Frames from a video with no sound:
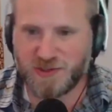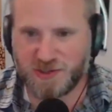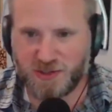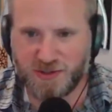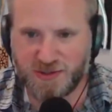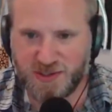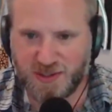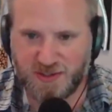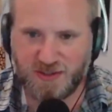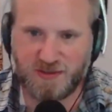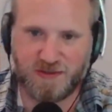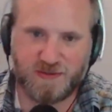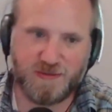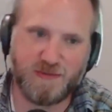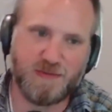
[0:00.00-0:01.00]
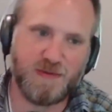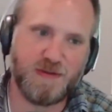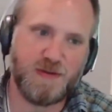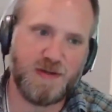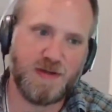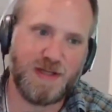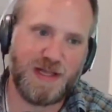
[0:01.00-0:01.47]
as long as they do,
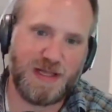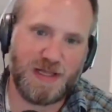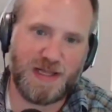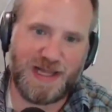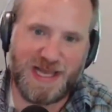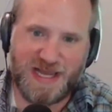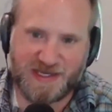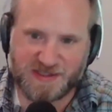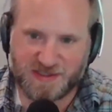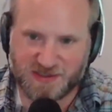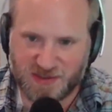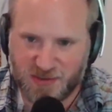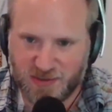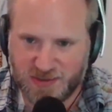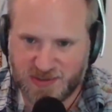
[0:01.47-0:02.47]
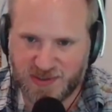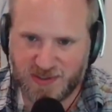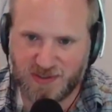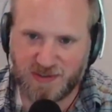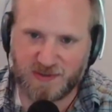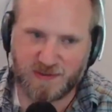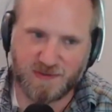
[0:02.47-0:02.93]
last as long as they
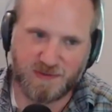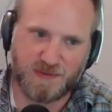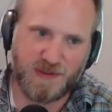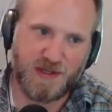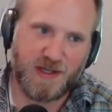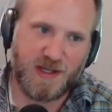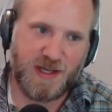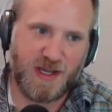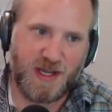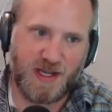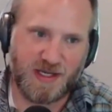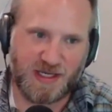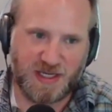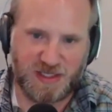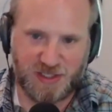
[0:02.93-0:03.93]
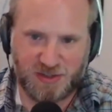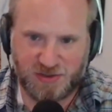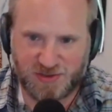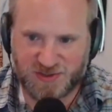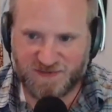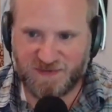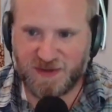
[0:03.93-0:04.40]
do, and get
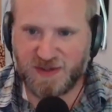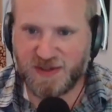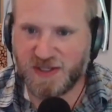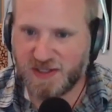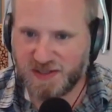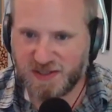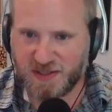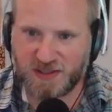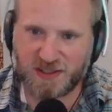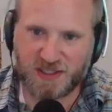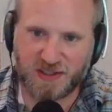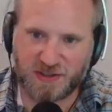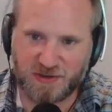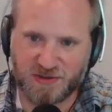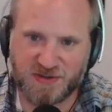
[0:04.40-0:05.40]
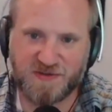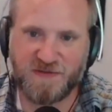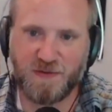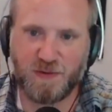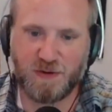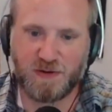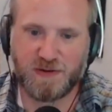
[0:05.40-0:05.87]
used for the things that they get used
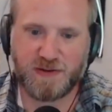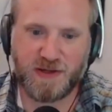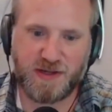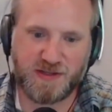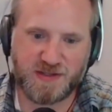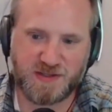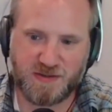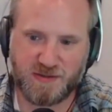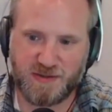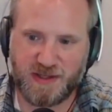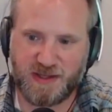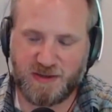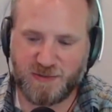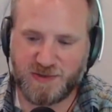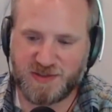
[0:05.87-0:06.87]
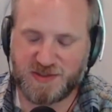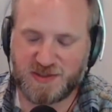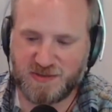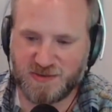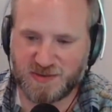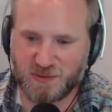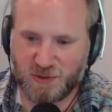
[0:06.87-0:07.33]
for. And so it
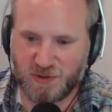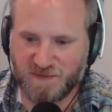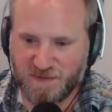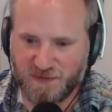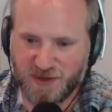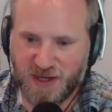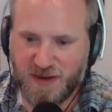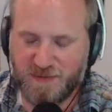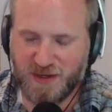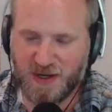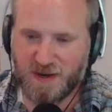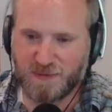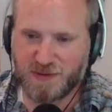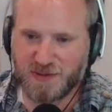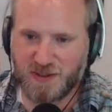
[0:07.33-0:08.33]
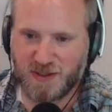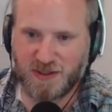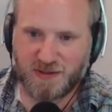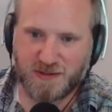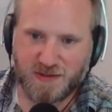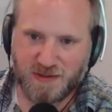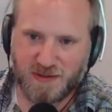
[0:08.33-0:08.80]
was wonderful to have the opportunity
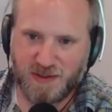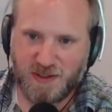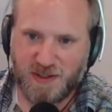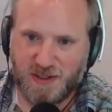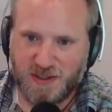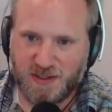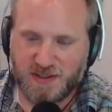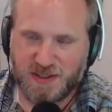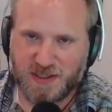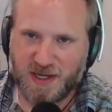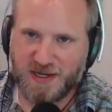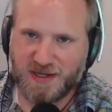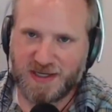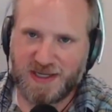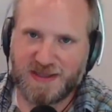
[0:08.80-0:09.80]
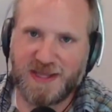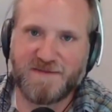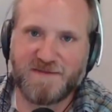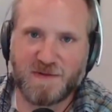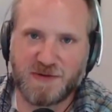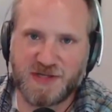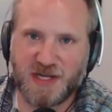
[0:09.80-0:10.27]
to kind of get
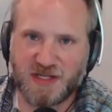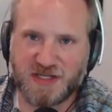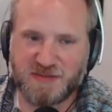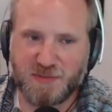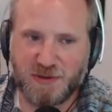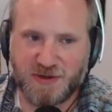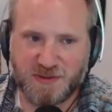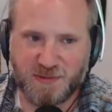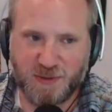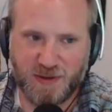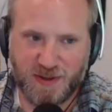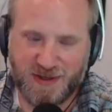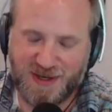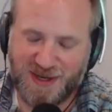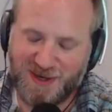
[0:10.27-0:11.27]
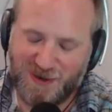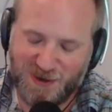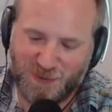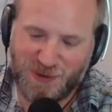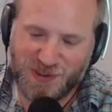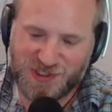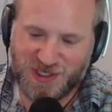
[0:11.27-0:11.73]
that firsthand experience with it. I
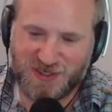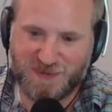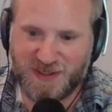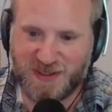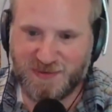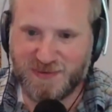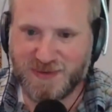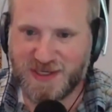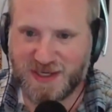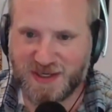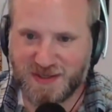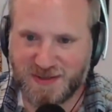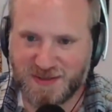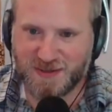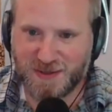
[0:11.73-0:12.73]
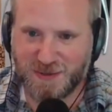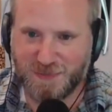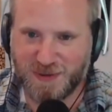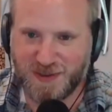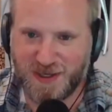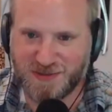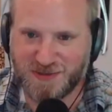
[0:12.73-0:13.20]
wish I'd been able to take it the
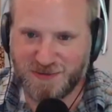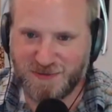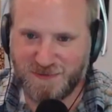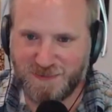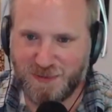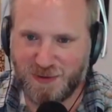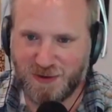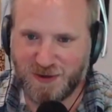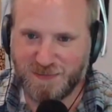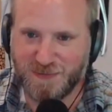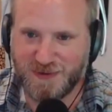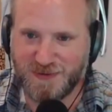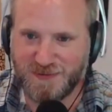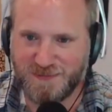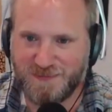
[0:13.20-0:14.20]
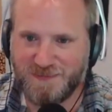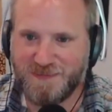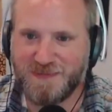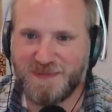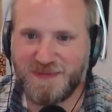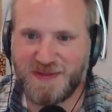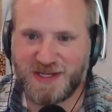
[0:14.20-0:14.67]
Olympic National Park, but
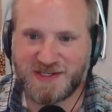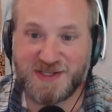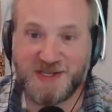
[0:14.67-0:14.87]
next